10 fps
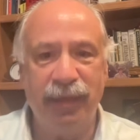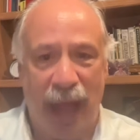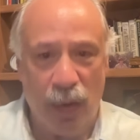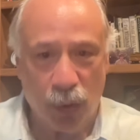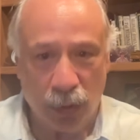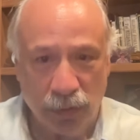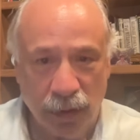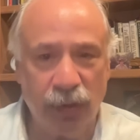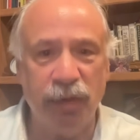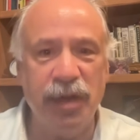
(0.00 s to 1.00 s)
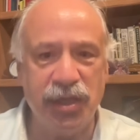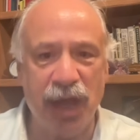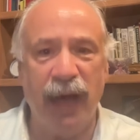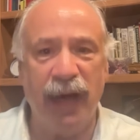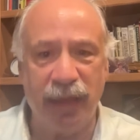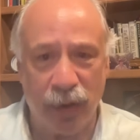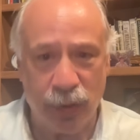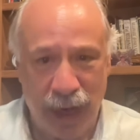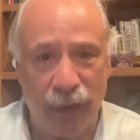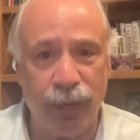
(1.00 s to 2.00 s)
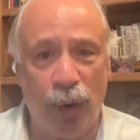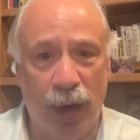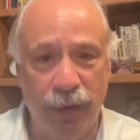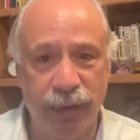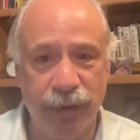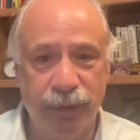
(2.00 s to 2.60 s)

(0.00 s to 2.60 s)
they were literally signing their death warrant